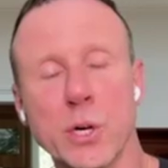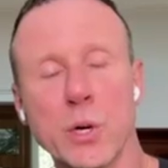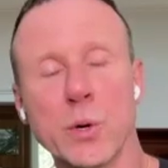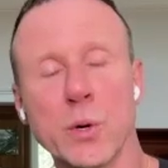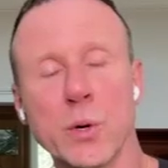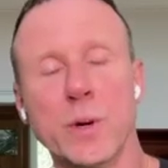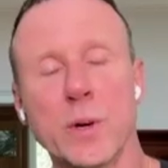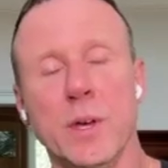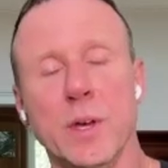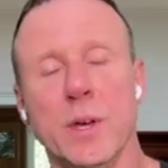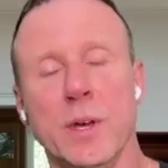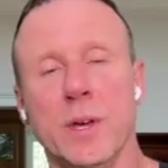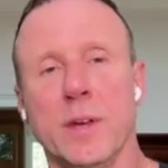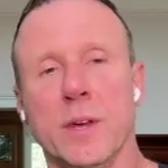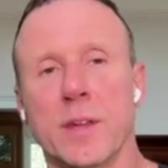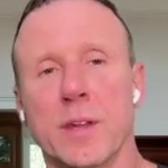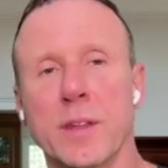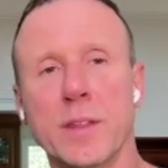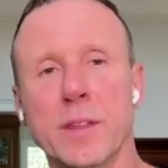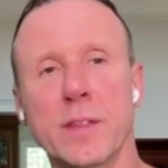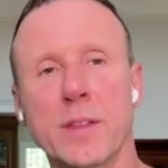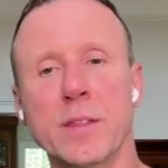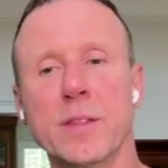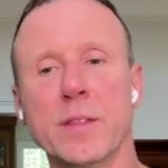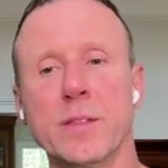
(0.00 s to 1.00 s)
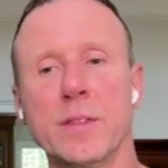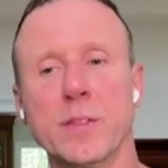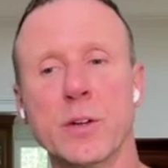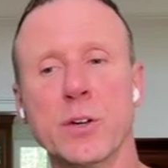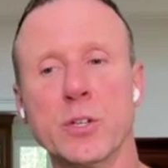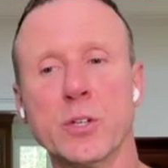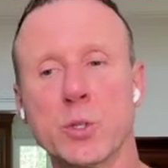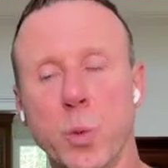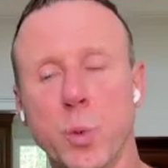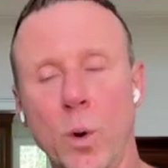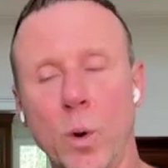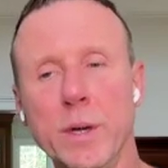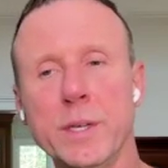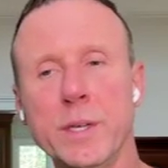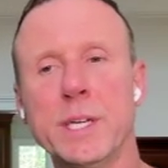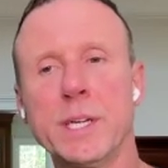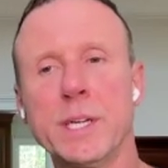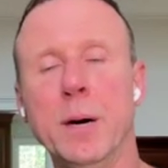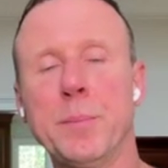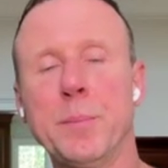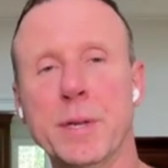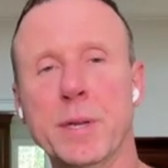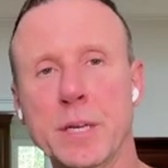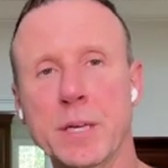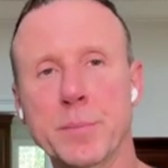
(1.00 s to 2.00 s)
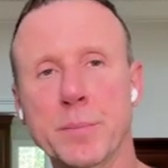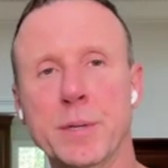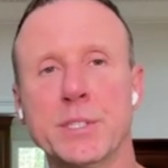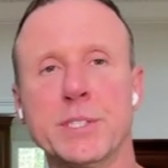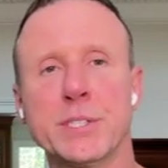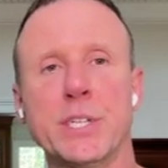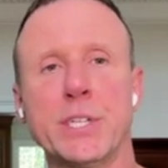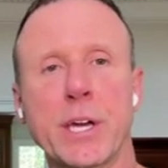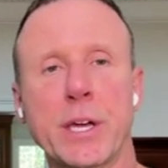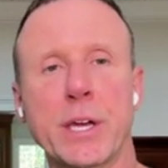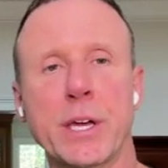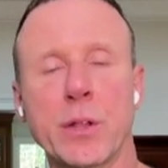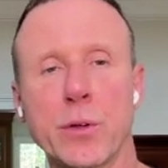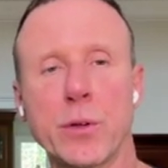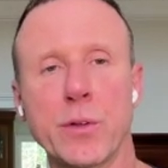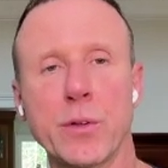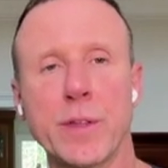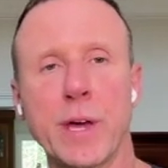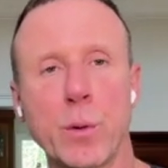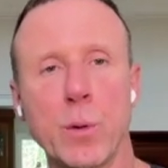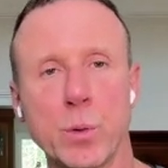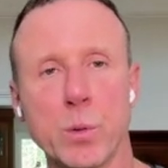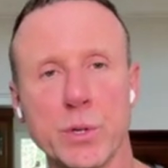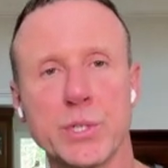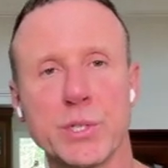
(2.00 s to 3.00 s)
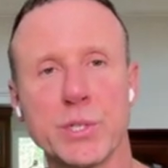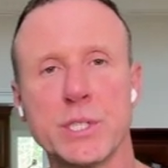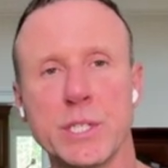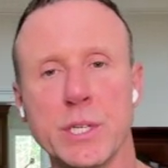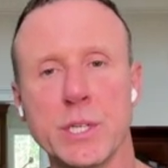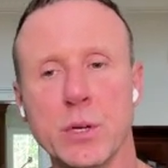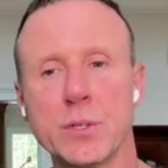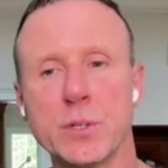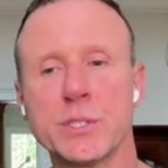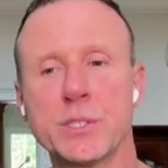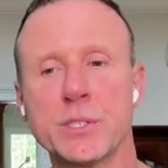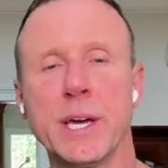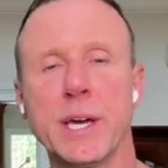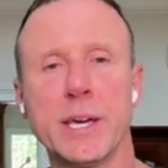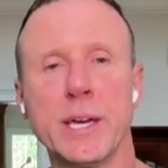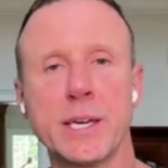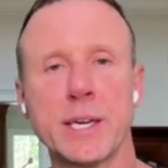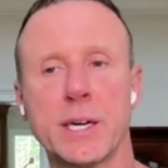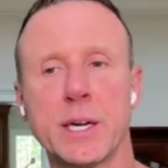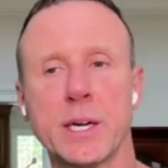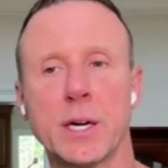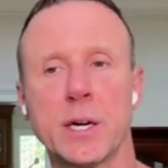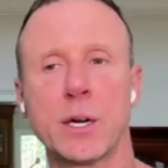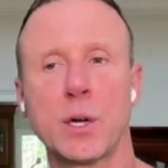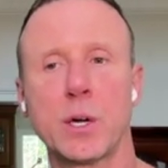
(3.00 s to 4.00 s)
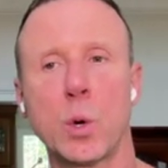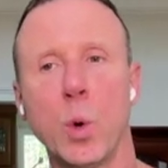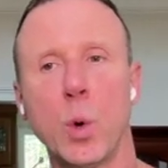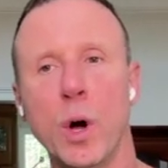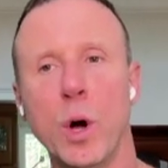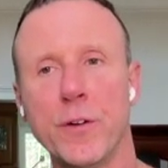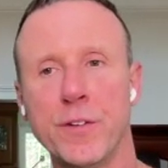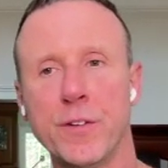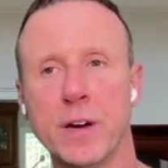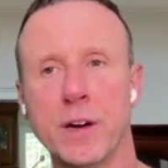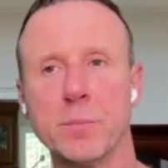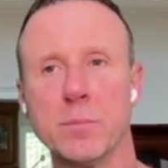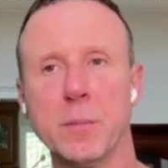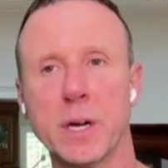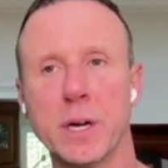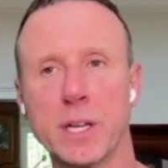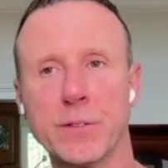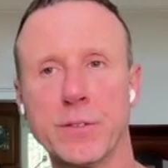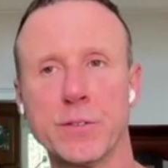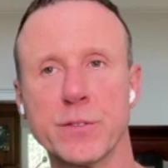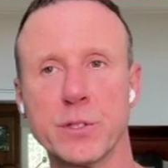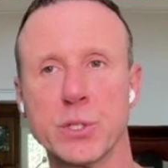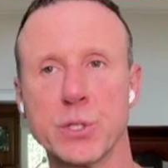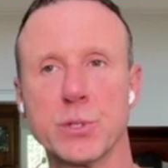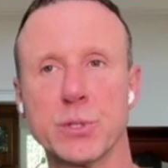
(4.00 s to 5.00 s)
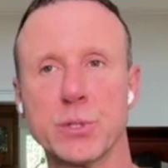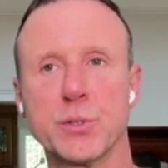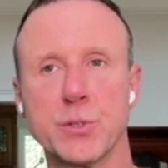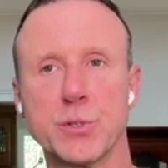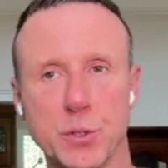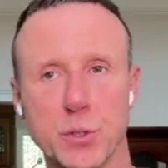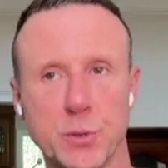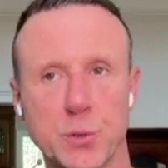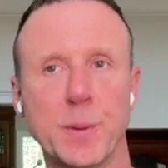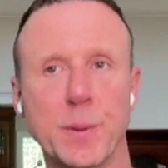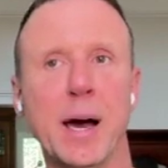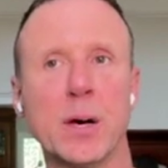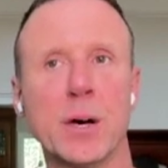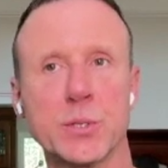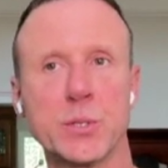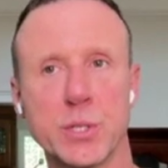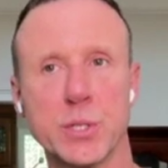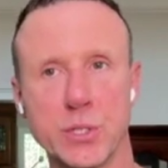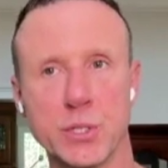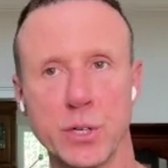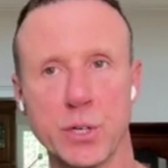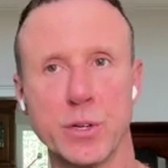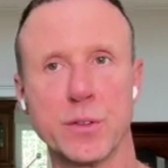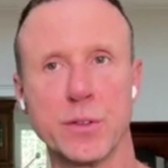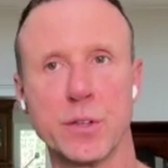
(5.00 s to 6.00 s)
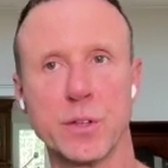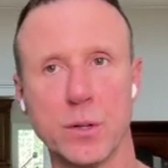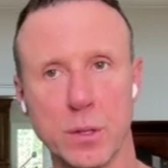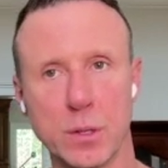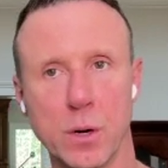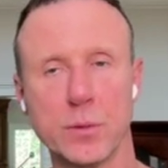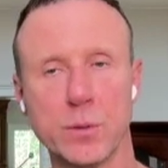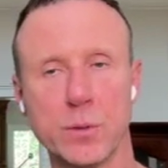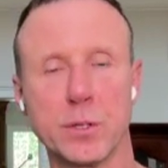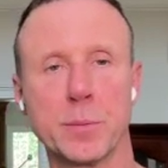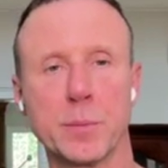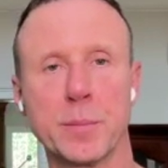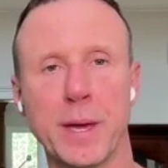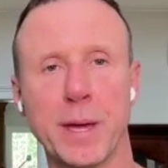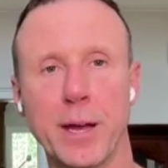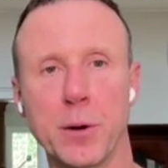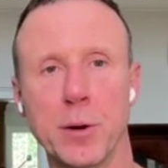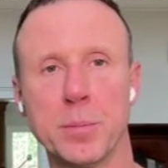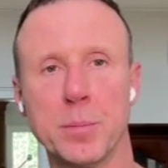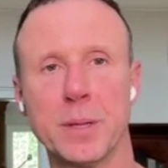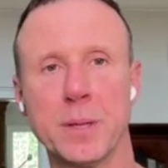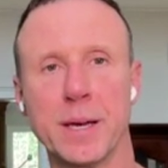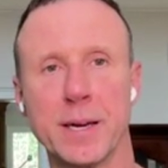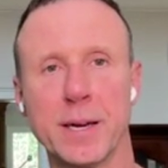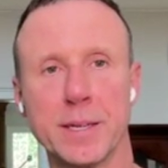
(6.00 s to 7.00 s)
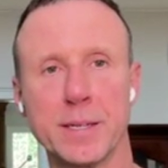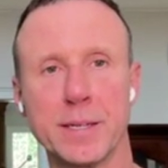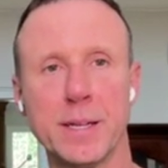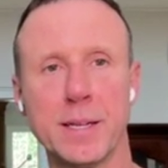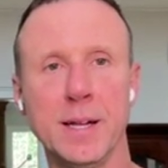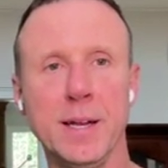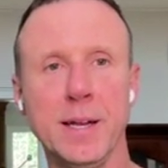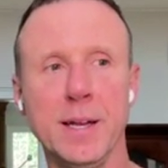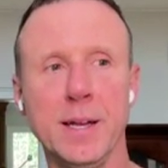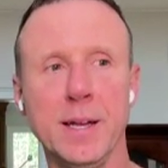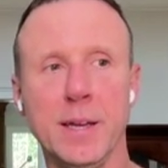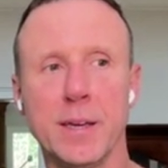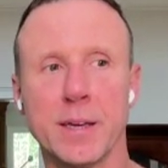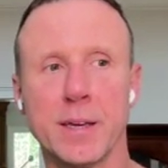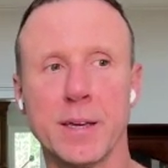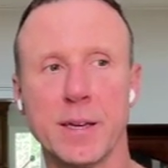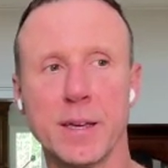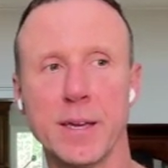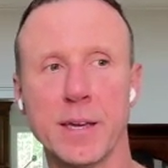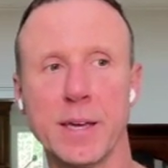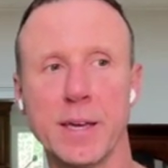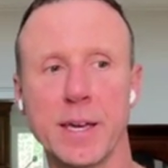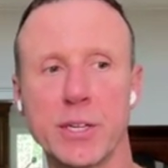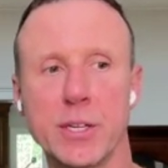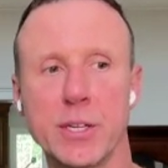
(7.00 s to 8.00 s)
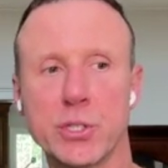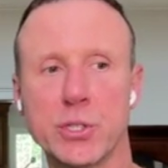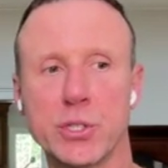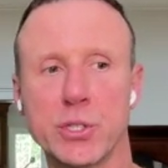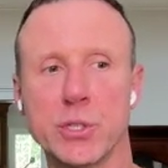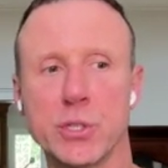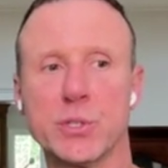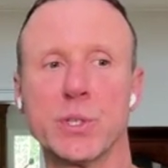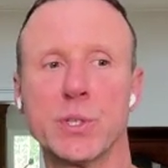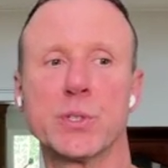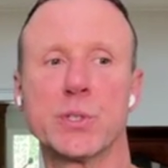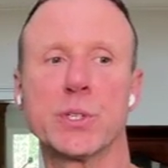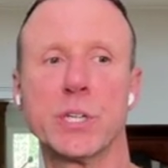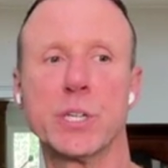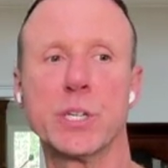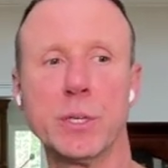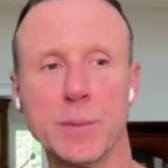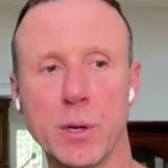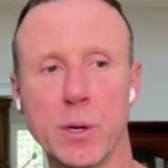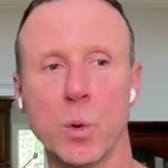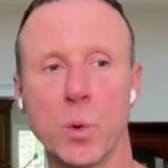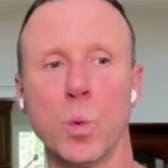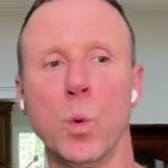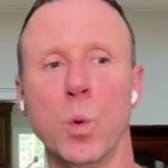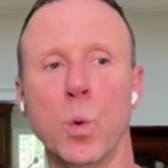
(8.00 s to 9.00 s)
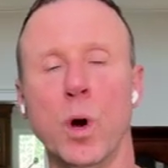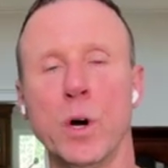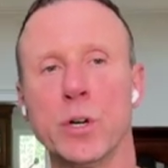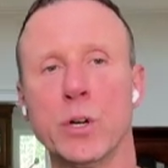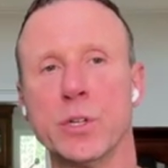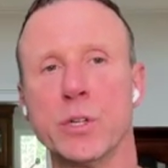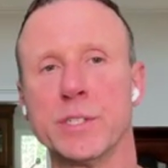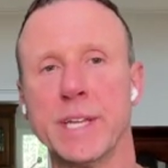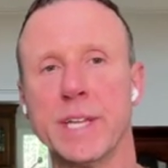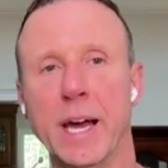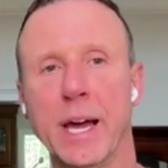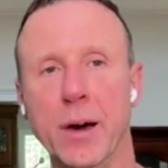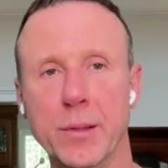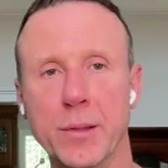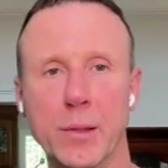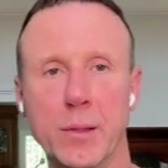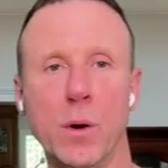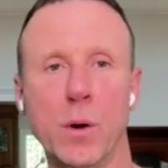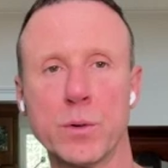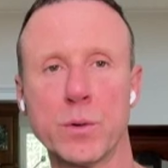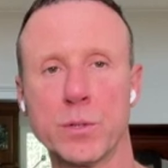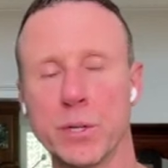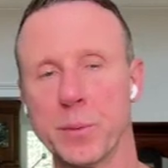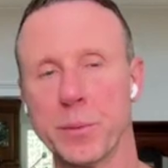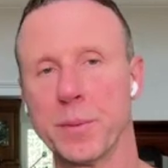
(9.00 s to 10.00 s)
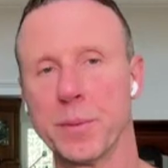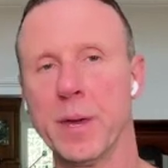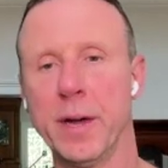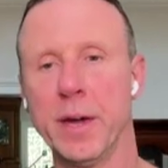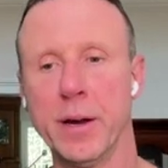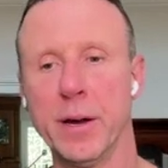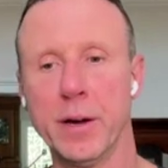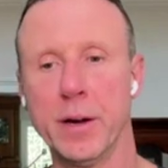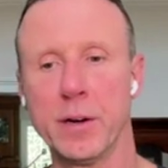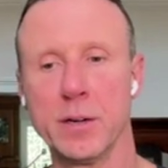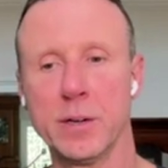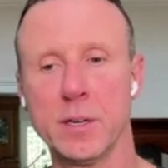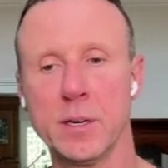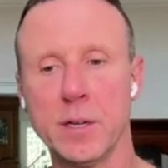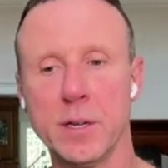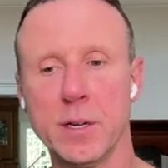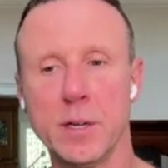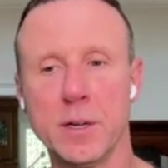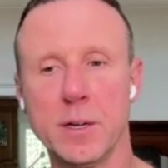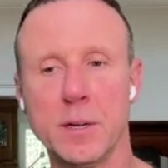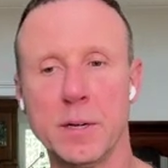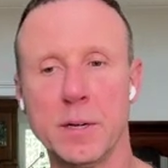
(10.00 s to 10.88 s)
So there's one company in particular that will still take qualified money for spouses on their long-term care plan. It's going to be a watered down long-term care